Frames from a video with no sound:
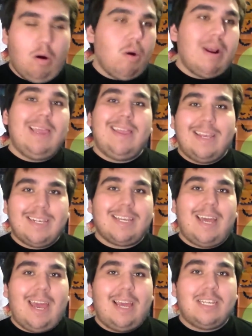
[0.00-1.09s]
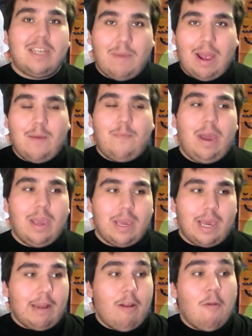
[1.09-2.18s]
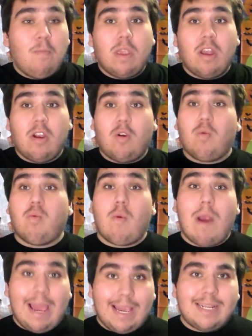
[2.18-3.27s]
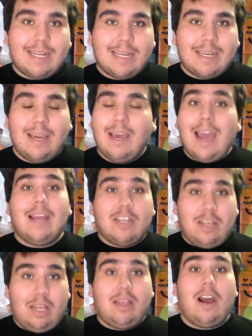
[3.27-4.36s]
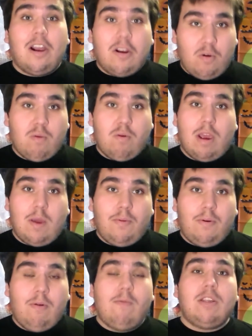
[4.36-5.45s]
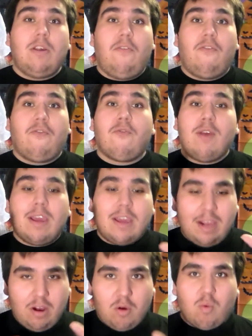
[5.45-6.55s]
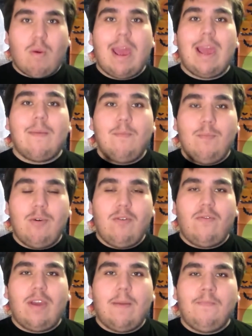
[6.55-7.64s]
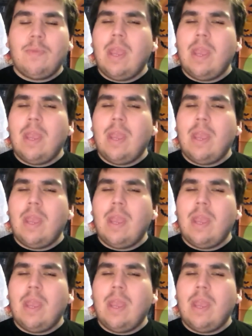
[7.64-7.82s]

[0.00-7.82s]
Or in this case, in my opinion, great. I actually thought Creep was a freaking great movie.